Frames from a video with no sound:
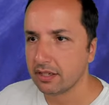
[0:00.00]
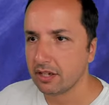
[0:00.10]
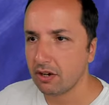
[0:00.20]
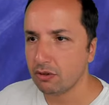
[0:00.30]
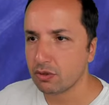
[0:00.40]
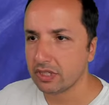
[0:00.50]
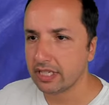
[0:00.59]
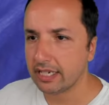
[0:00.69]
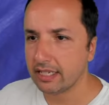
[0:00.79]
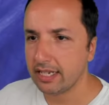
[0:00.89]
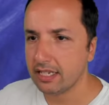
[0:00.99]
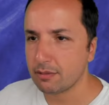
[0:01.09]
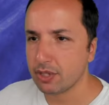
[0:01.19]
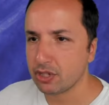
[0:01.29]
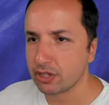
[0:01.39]
Also attacking his
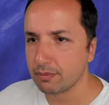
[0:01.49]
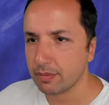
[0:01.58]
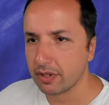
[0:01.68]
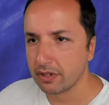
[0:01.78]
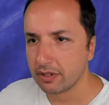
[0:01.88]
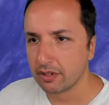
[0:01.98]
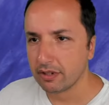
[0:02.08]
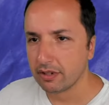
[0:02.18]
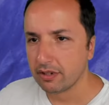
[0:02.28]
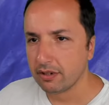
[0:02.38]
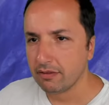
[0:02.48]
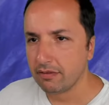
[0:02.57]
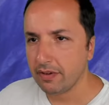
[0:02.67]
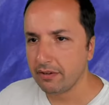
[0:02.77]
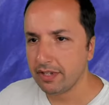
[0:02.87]
bishop.
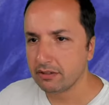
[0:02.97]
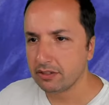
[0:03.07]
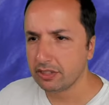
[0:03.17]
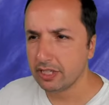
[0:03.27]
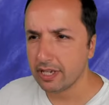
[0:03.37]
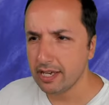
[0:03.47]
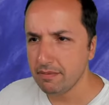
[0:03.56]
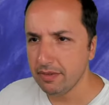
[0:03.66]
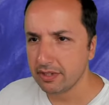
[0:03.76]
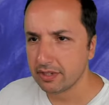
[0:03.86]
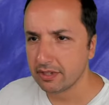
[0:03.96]
Very interesting game.